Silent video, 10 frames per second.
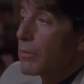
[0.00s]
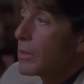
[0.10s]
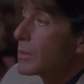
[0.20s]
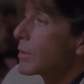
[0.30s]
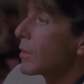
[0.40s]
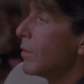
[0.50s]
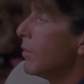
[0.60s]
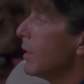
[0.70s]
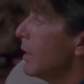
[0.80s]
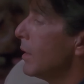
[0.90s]
there is,
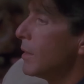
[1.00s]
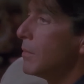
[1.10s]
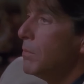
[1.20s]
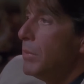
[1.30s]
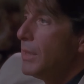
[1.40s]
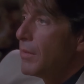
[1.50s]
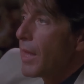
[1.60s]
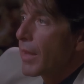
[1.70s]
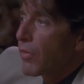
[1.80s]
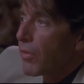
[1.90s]
go ahead, be
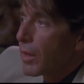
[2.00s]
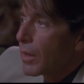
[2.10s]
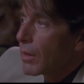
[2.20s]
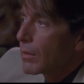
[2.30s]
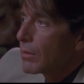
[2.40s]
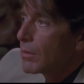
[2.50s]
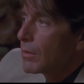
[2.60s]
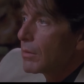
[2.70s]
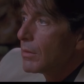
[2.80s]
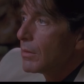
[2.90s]
that thing.
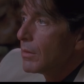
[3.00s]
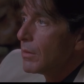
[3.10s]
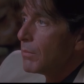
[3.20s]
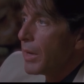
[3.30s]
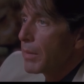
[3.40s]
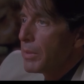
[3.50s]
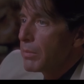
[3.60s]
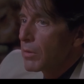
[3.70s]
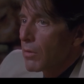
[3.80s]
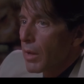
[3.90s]
Bad
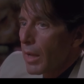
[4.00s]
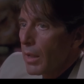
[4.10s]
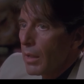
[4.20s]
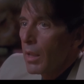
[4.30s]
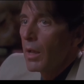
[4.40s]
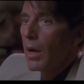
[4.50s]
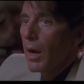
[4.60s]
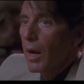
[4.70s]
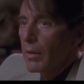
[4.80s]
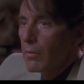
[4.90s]
people go to hell?
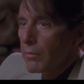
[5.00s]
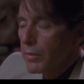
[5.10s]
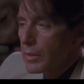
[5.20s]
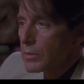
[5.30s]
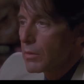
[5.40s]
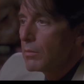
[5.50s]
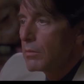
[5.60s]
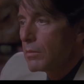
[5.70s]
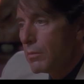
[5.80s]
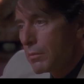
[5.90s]
I don't think so.
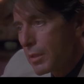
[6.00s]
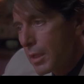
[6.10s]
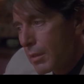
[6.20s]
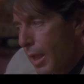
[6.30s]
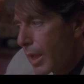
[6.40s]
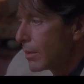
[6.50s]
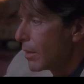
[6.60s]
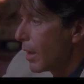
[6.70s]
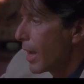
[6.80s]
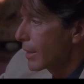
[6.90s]
You think that?
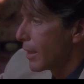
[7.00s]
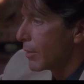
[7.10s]
Act